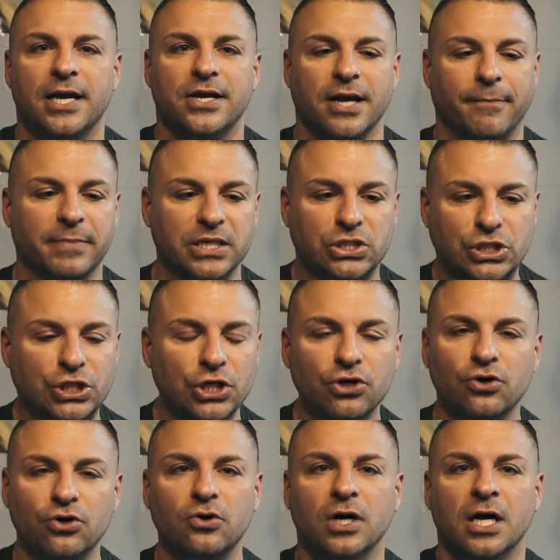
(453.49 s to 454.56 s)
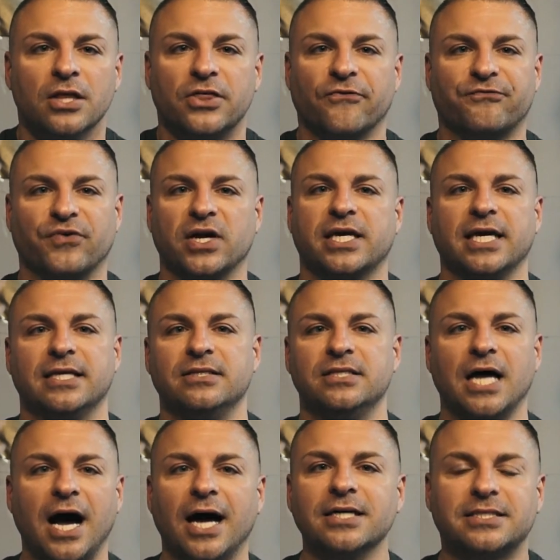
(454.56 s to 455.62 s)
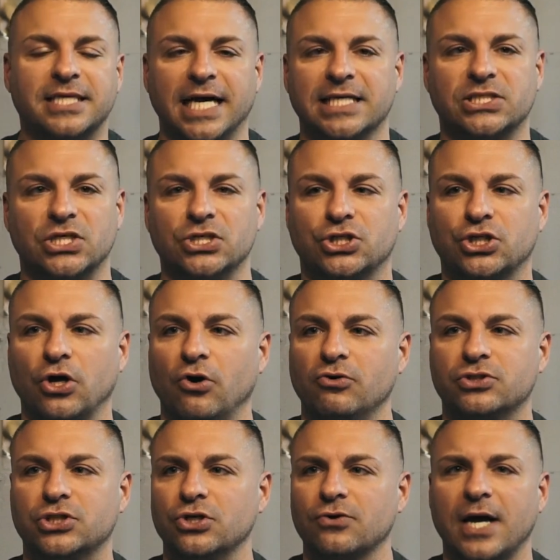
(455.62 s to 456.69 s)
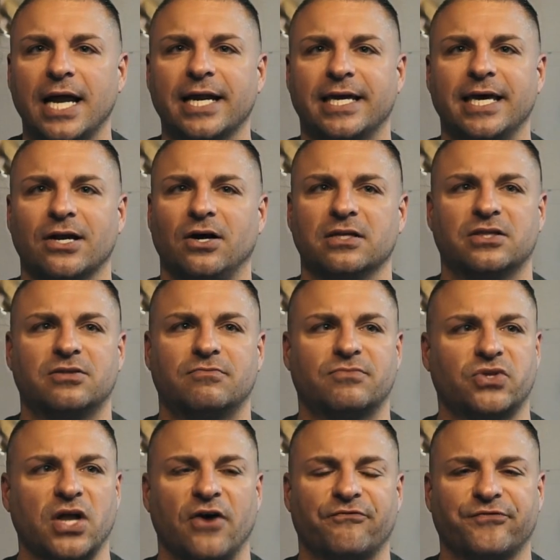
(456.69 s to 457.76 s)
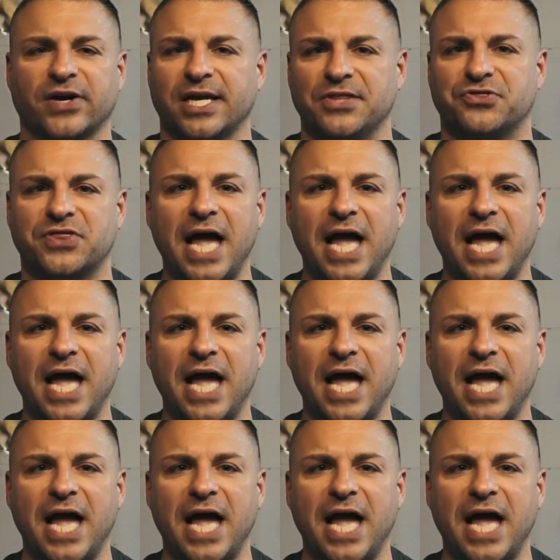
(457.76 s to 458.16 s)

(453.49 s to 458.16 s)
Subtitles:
Number 2, the freaking non-tested shows you gotta get on a freaking